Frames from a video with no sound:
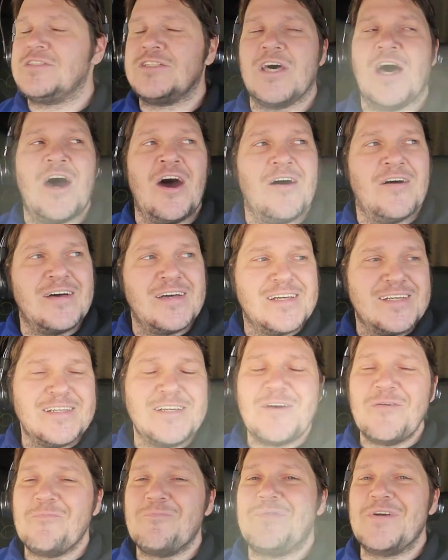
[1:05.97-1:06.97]
So
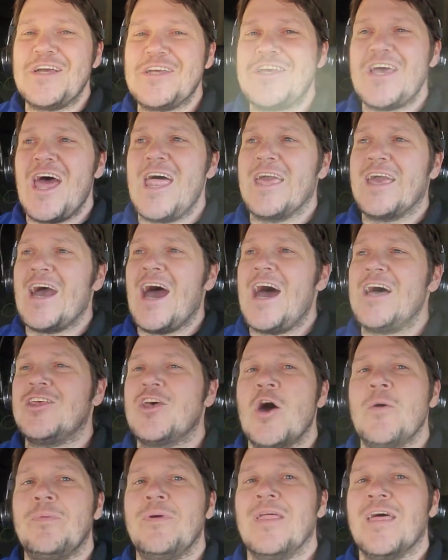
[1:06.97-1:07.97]
appreciate it, guys.
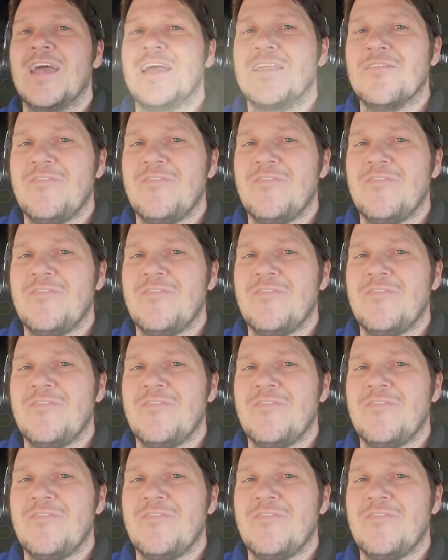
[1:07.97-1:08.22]
Hope you like the